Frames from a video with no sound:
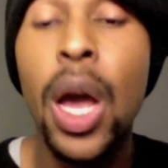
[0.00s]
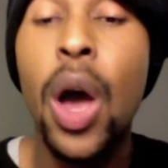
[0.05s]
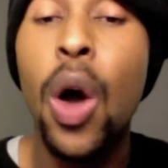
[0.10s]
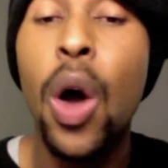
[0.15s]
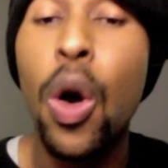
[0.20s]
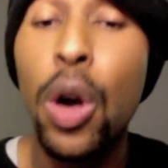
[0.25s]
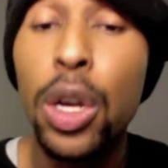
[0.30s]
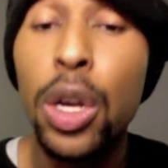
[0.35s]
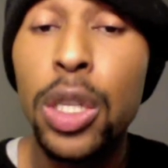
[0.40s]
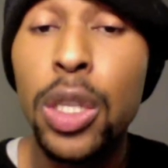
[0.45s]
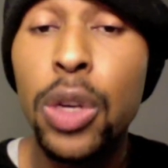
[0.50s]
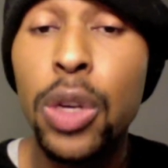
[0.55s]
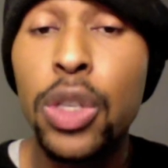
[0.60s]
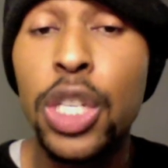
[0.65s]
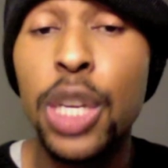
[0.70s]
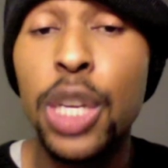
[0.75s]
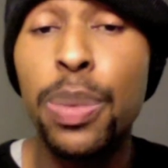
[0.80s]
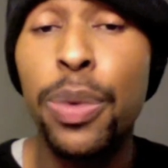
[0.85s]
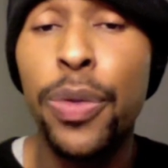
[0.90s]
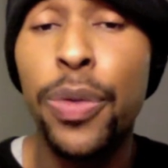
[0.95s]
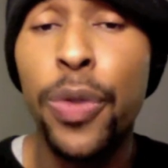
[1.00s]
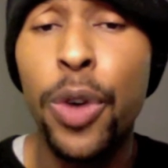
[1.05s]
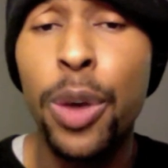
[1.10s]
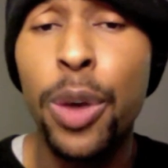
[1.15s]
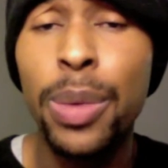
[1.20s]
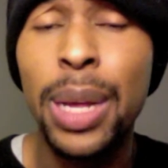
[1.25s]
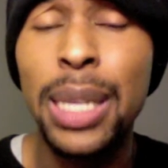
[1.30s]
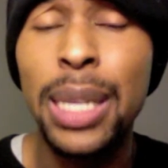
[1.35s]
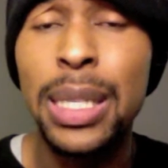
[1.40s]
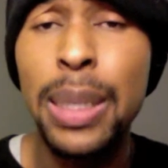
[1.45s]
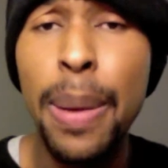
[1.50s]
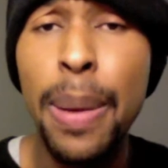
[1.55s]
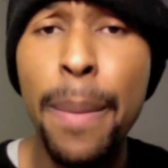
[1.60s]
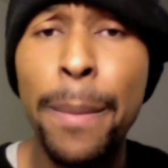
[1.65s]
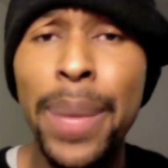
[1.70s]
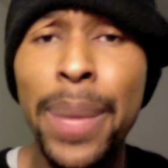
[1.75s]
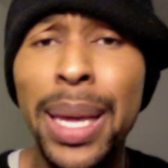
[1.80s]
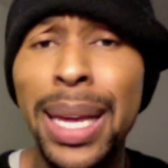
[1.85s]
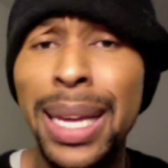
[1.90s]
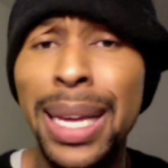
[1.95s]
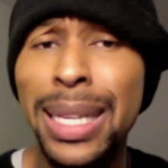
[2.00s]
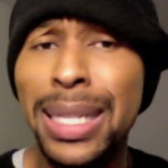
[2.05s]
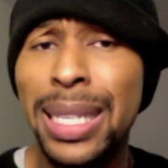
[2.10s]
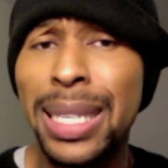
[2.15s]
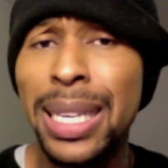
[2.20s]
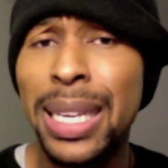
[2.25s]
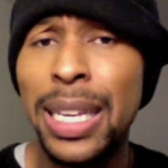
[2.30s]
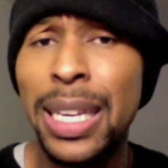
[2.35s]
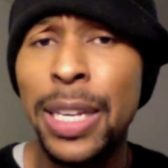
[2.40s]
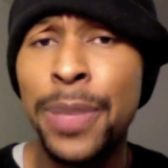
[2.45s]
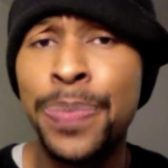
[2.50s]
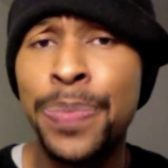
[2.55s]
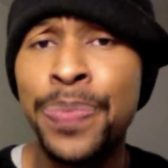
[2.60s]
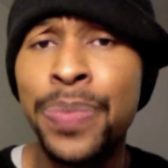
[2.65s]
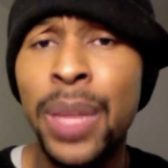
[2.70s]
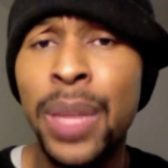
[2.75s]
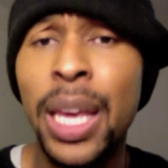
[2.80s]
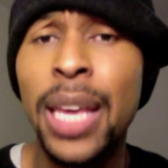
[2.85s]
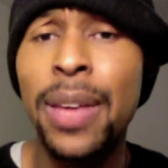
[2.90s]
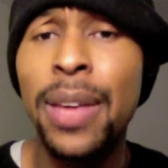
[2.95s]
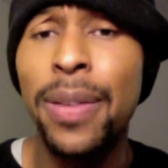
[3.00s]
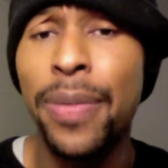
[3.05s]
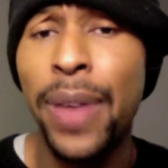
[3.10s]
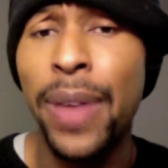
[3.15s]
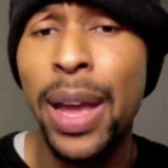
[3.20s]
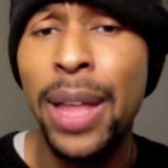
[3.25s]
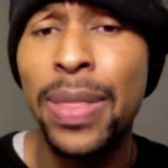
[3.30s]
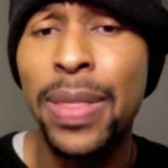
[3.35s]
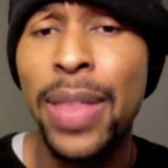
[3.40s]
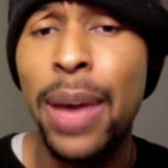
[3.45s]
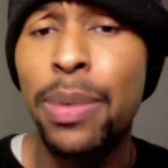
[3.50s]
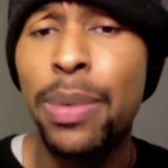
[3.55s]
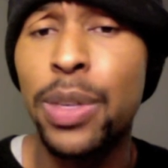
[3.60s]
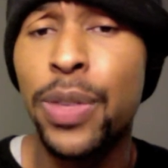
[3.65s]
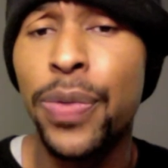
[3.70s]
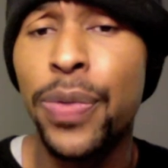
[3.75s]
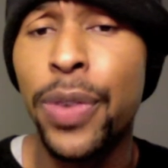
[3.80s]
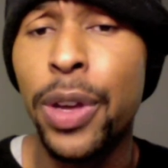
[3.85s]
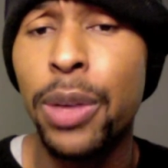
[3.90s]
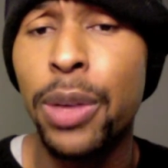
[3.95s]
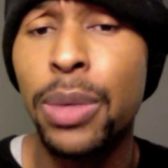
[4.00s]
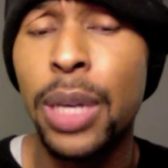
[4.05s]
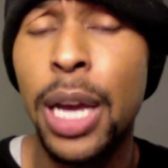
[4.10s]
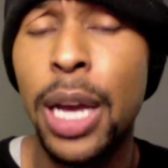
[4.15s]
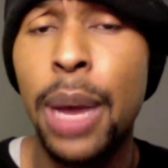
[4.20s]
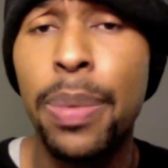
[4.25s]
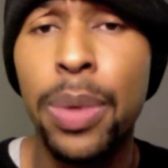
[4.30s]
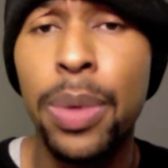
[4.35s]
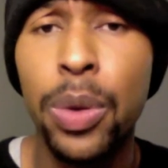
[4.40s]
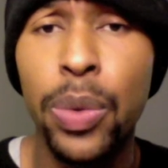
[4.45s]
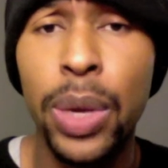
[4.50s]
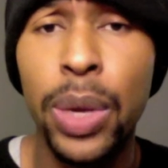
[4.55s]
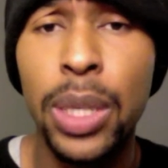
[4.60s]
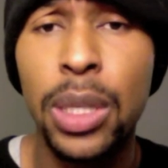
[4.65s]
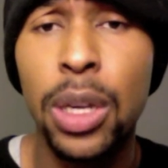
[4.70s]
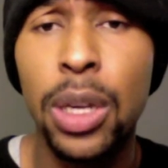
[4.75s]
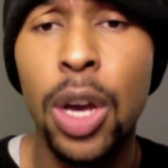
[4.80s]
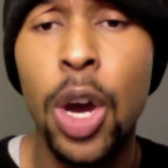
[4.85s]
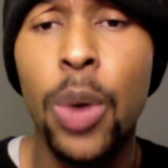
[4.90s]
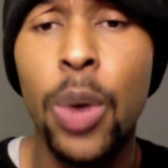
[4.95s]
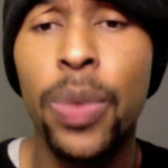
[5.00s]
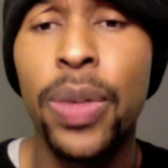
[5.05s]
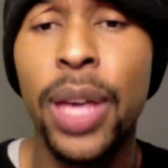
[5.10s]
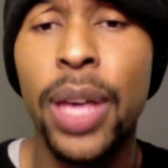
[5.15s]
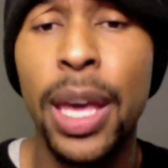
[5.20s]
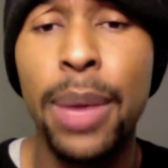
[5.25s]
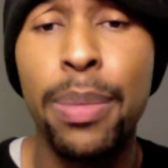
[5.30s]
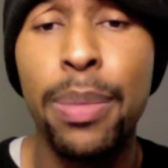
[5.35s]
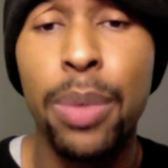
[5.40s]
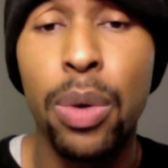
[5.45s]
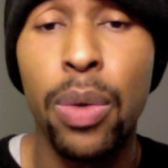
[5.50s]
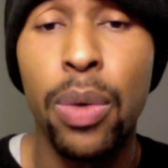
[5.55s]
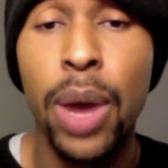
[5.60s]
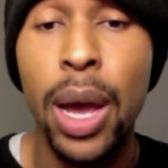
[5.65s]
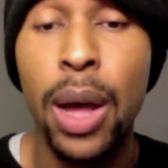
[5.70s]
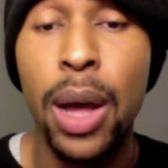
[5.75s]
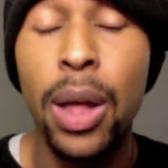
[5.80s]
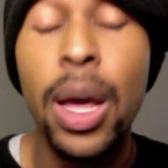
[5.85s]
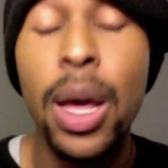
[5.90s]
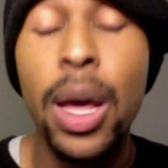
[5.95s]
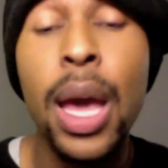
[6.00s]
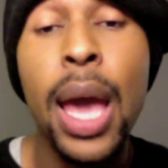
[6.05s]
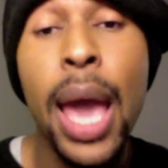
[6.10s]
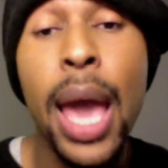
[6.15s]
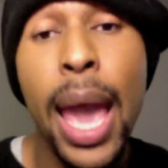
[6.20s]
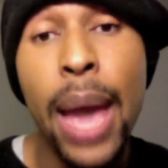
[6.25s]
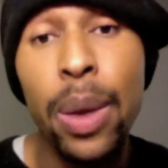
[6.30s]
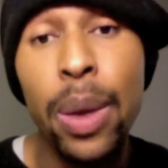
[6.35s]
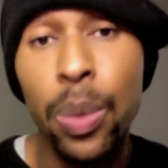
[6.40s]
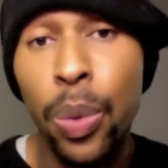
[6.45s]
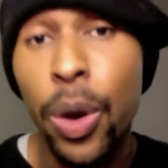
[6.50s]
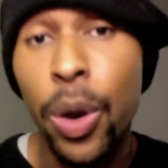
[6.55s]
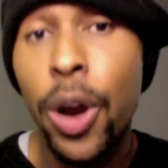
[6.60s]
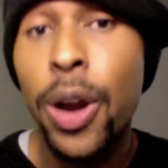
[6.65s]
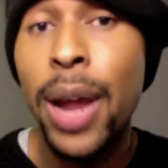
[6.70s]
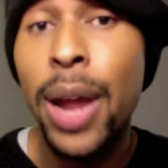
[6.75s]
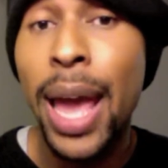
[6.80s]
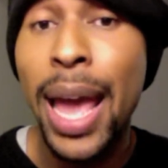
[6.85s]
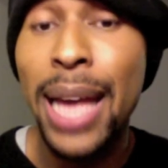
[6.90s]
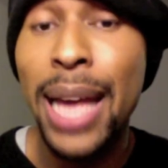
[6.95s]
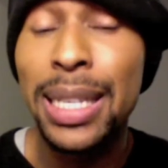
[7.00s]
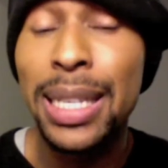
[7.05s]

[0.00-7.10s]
Also, she performed at some BET event that was filmed a couple of weeks ago with Kim Burrell, and word has